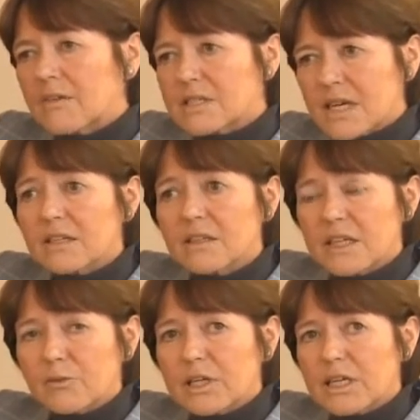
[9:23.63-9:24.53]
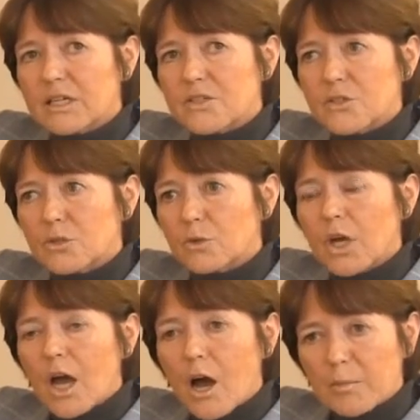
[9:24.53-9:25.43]
The second thing really is
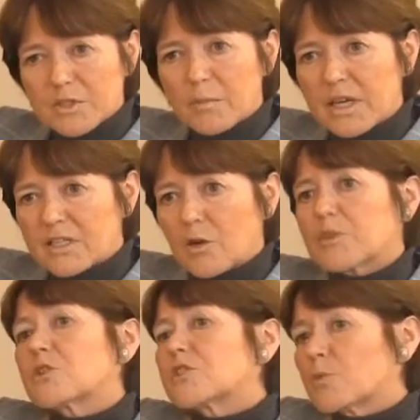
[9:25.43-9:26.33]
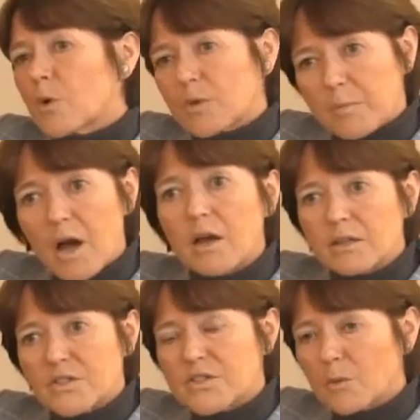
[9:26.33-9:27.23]
to optimise the opportunity to work with partners.